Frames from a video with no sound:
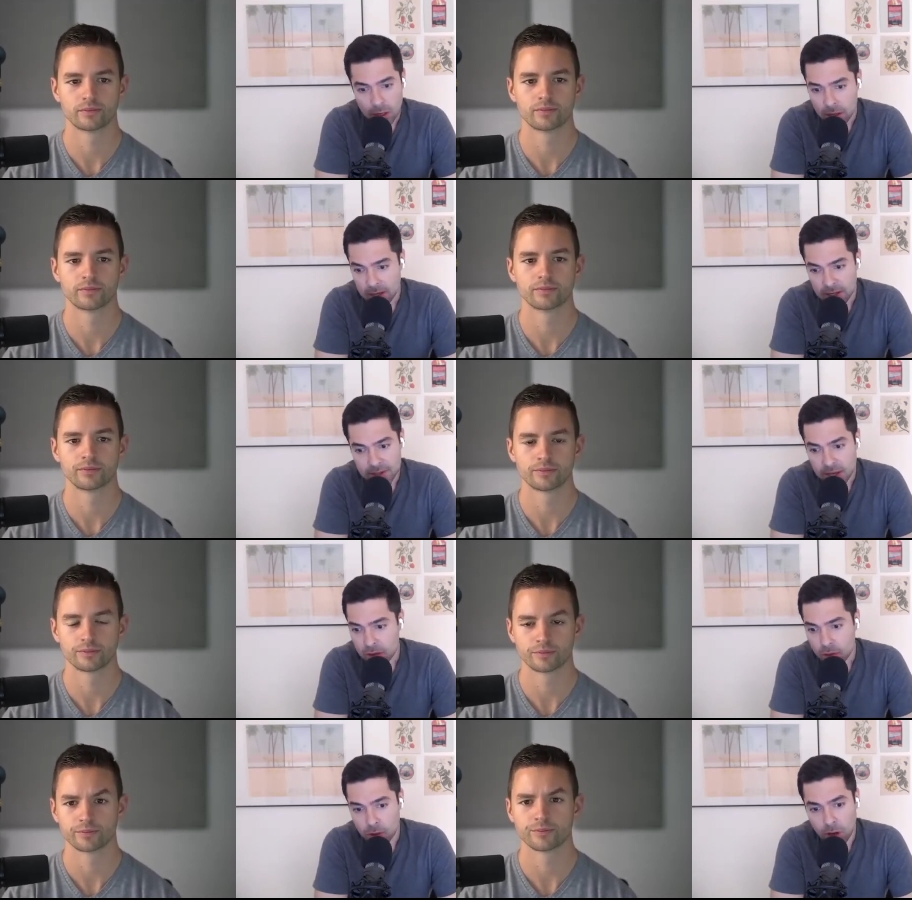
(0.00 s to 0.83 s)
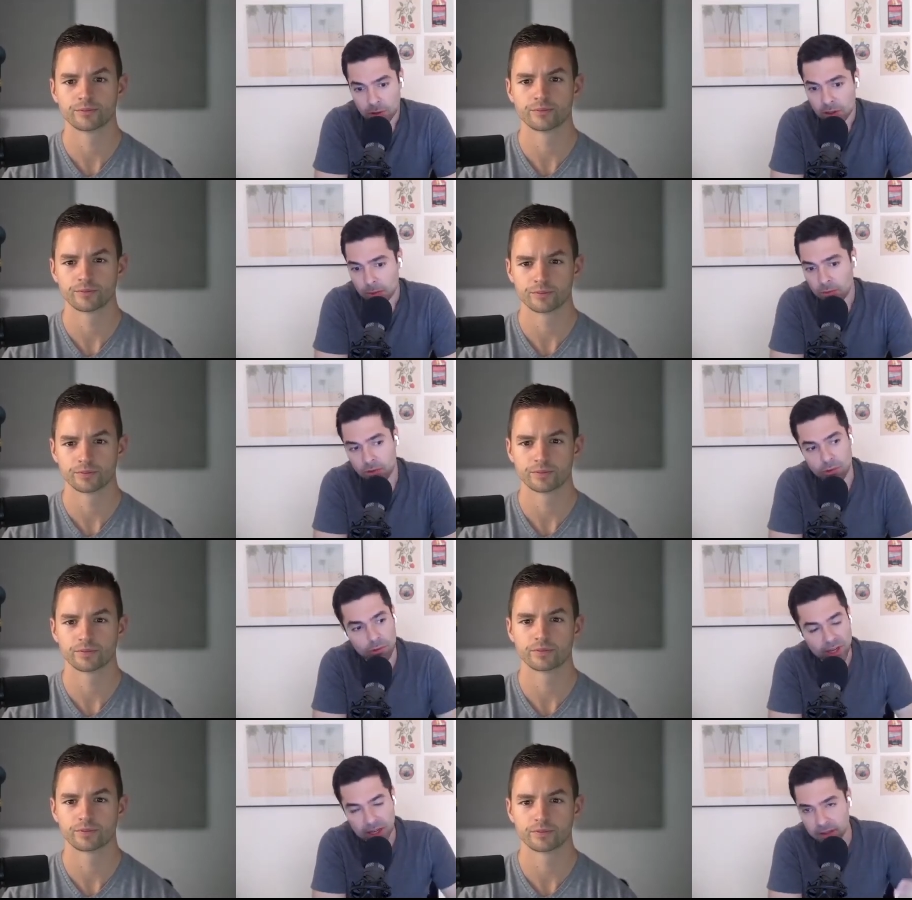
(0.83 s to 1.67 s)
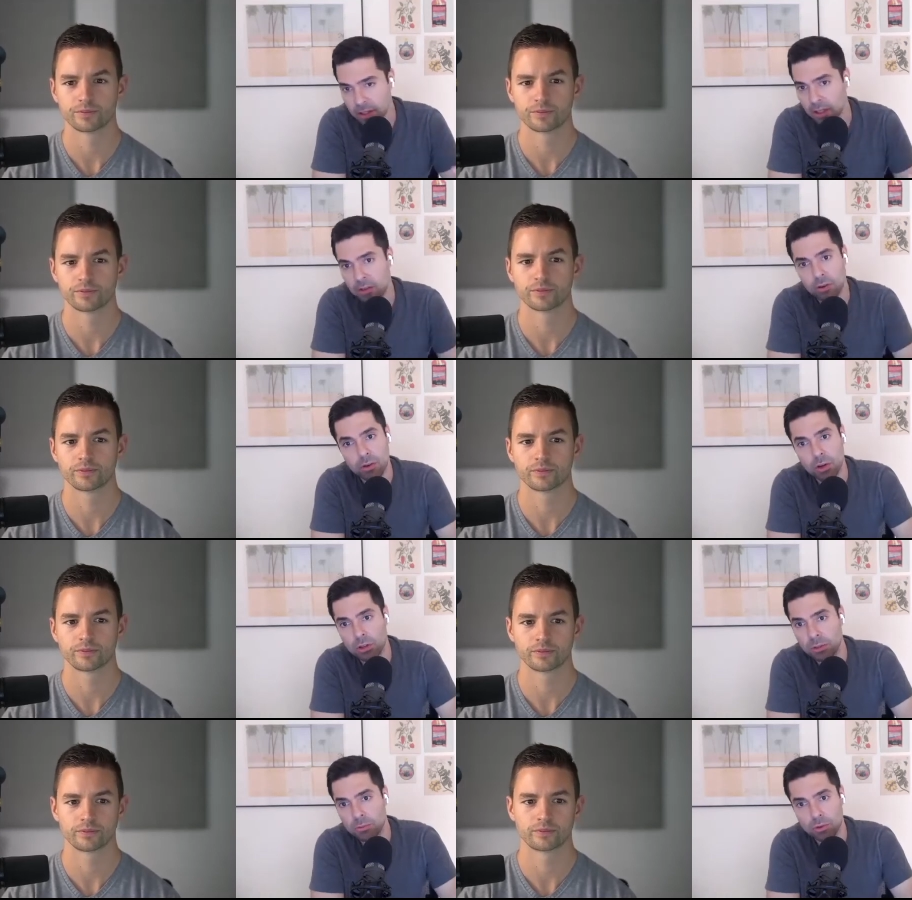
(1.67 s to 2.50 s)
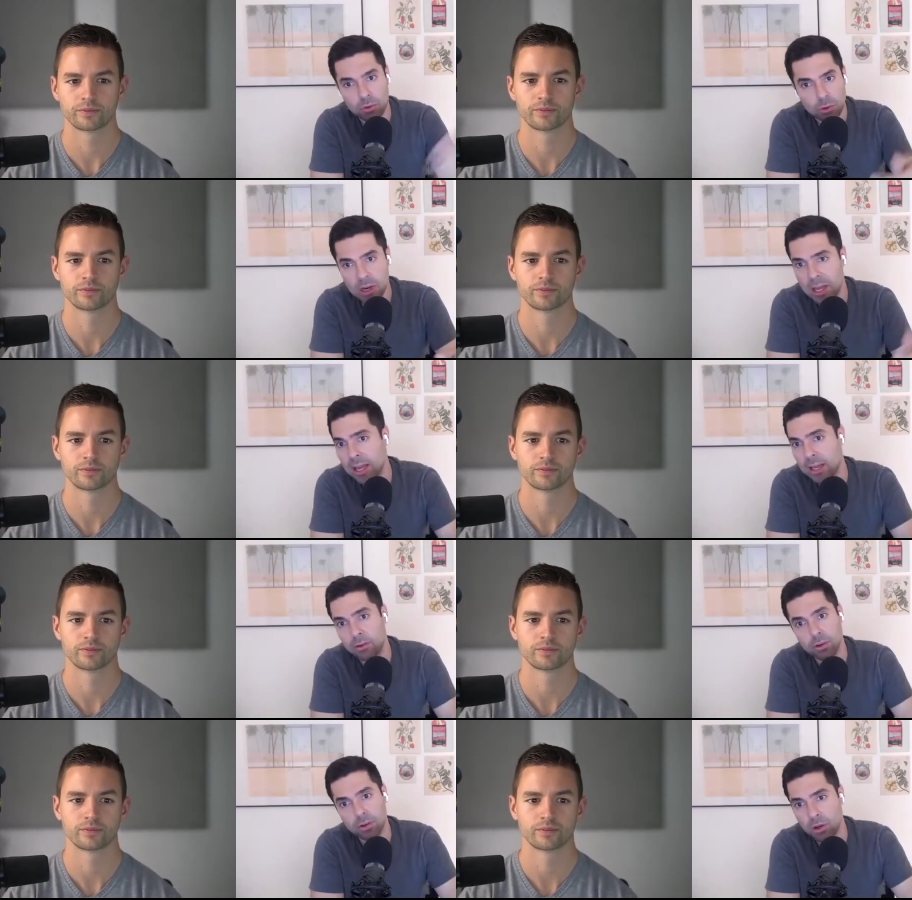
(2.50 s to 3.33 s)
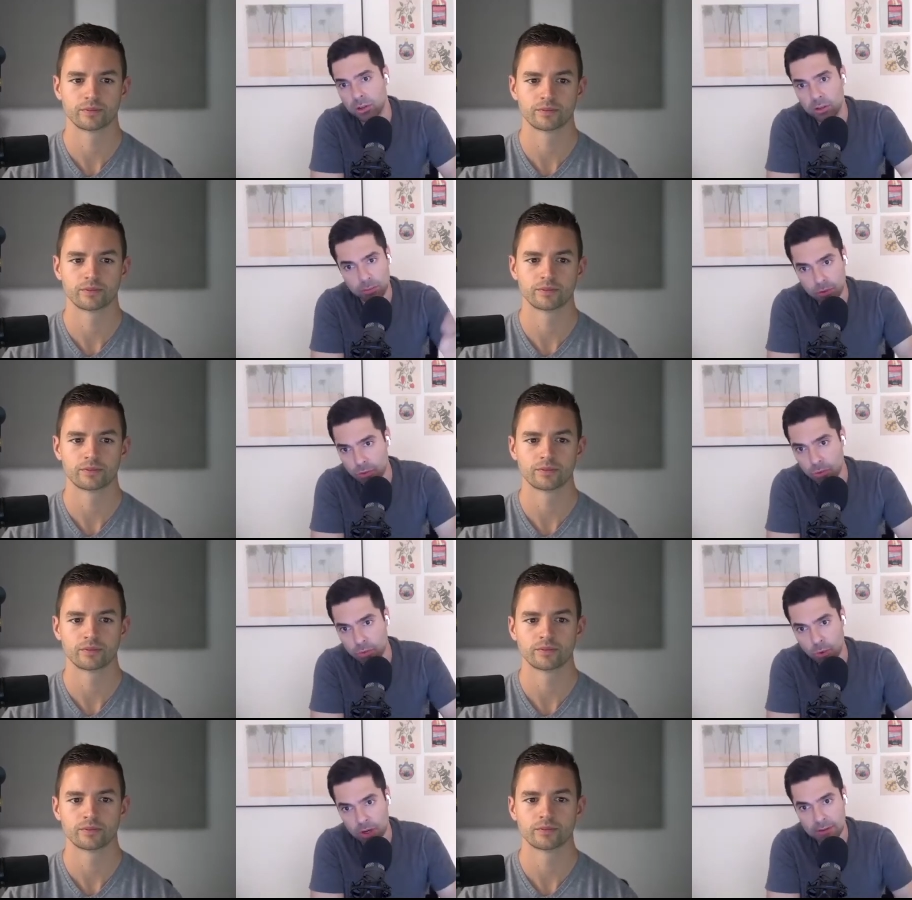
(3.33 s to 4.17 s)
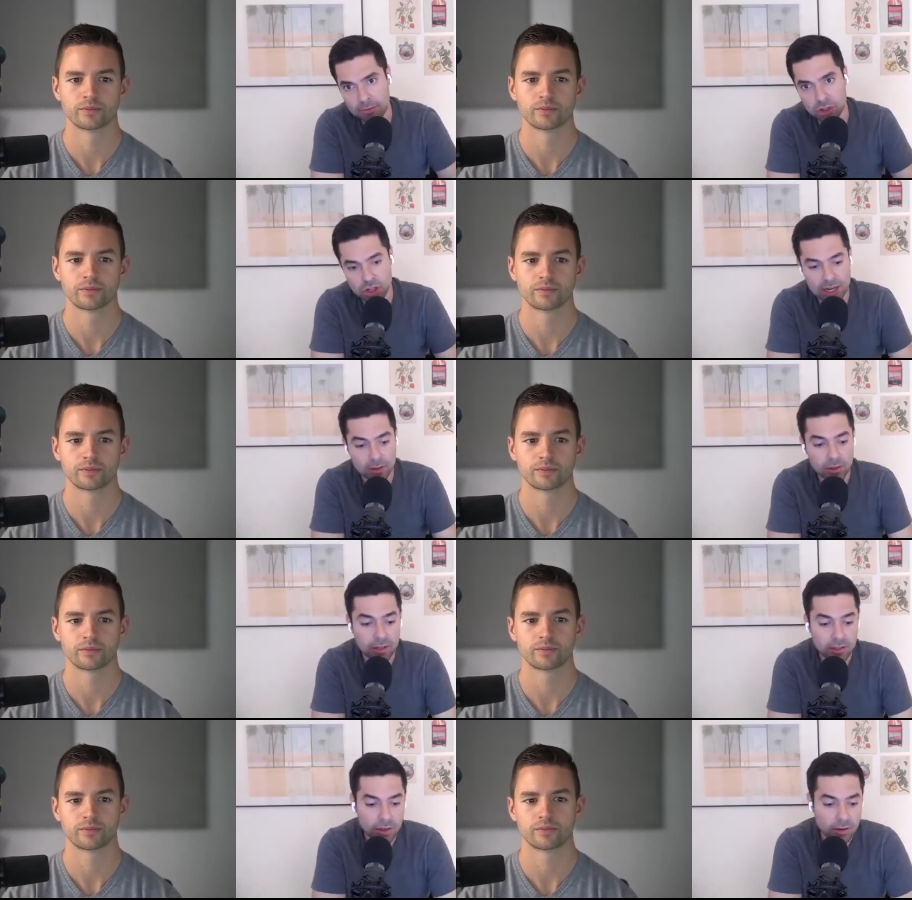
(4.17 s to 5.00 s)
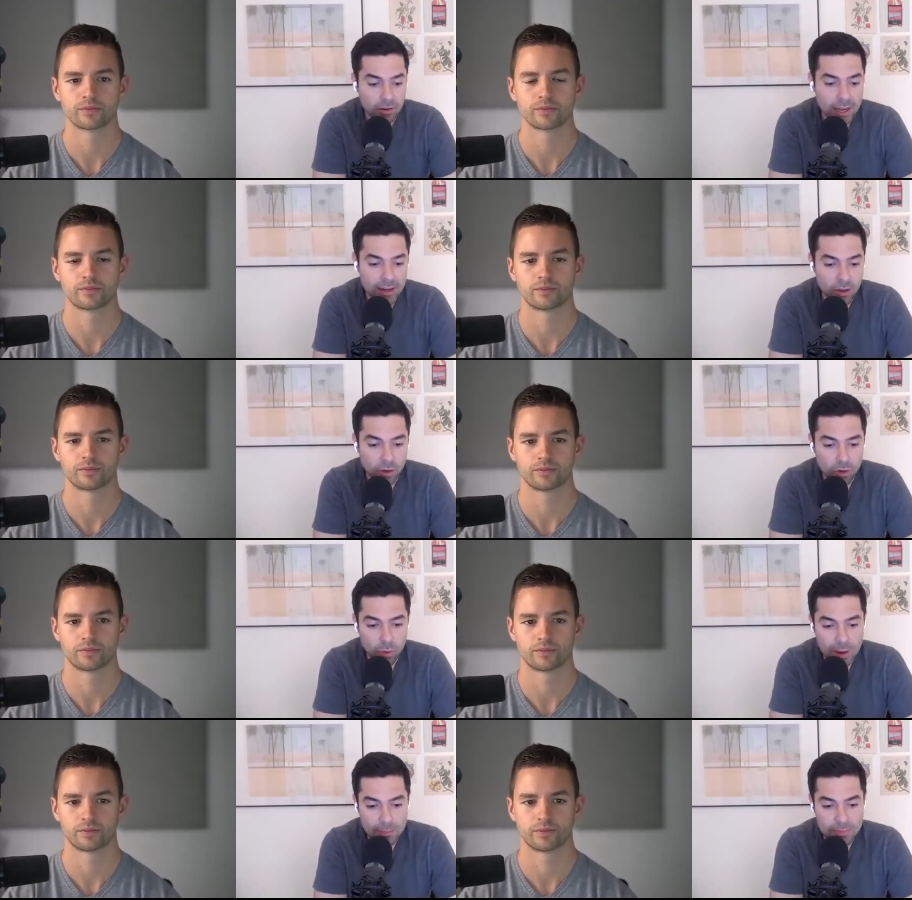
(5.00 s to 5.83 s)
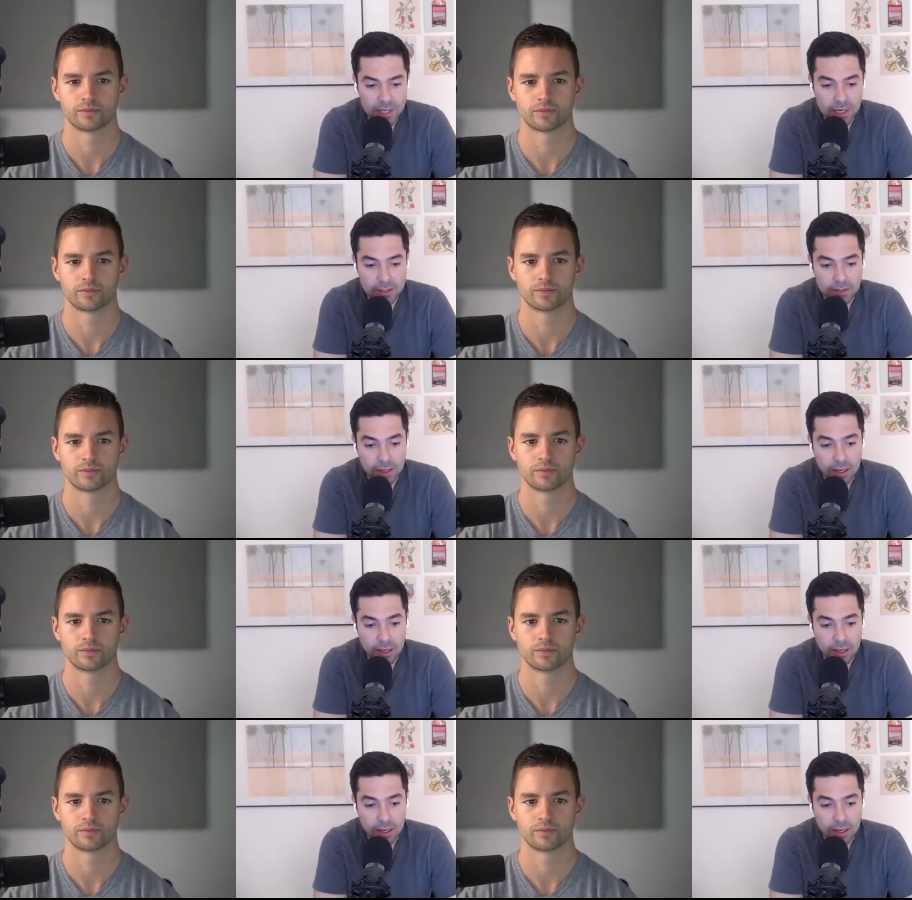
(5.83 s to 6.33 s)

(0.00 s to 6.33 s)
Speaker 1: let's say you got them through LinkedIn or you got them through Google Ad or you got them through whatever channel and they're landing on your website.